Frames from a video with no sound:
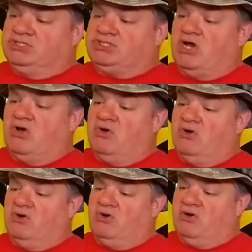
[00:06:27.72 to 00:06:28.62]

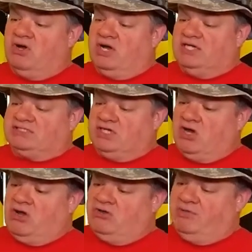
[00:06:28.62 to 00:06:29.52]
So I said,
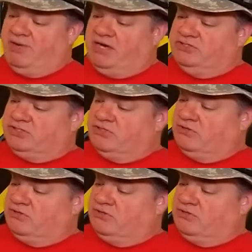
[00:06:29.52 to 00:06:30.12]
oh, the batteries are